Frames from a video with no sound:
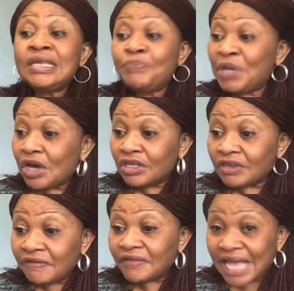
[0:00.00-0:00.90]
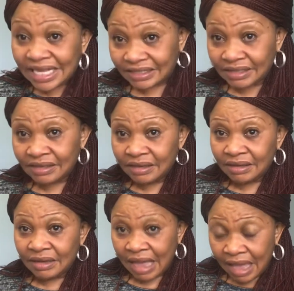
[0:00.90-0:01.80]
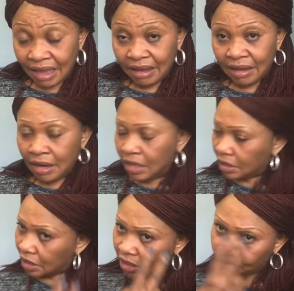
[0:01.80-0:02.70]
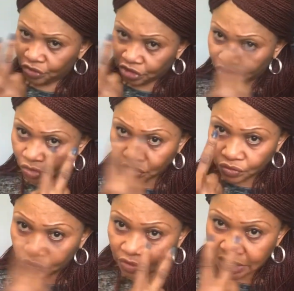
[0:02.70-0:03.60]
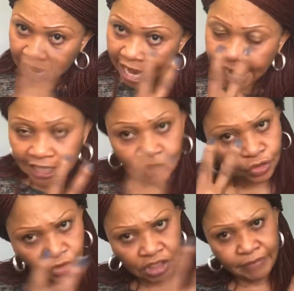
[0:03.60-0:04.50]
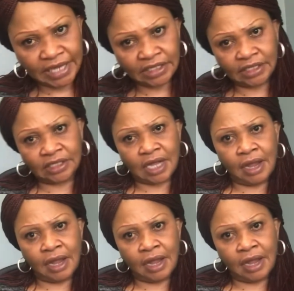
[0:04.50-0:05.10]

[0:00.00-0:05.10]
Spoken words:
because of that, they did not use their eyes to see my sister.